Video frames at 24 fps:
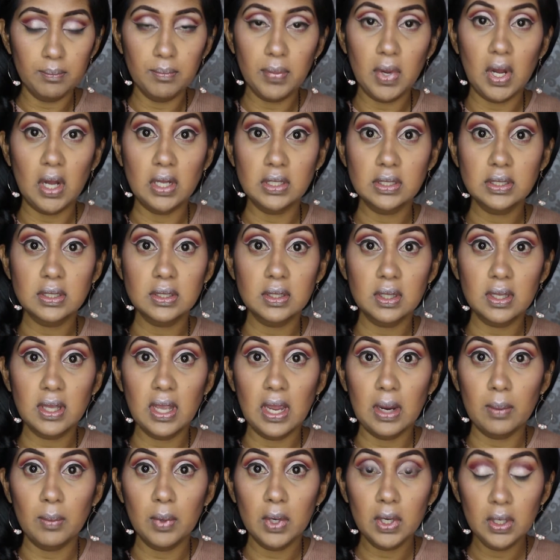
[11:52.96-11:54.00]
pause the
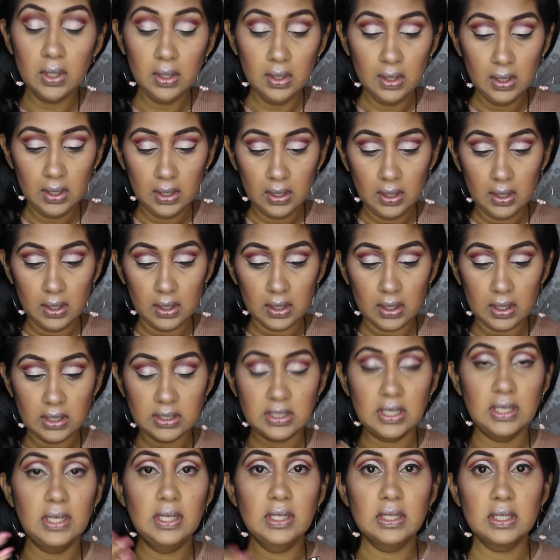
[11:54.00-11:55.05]
camera,
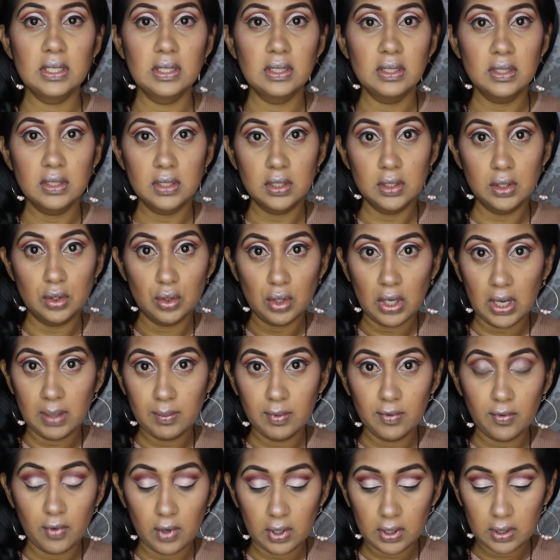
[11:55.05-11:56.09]
because I need to dry
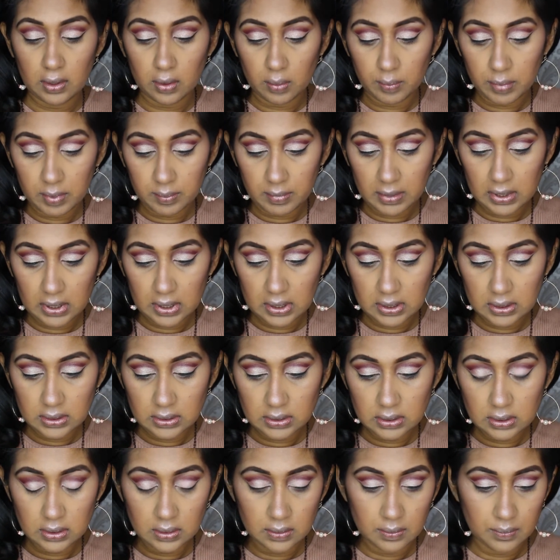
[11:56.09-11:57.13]
before I can open my
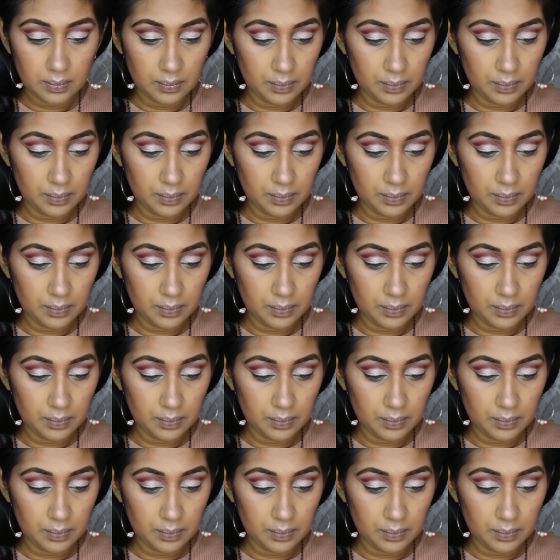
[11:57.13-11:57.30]
eyes.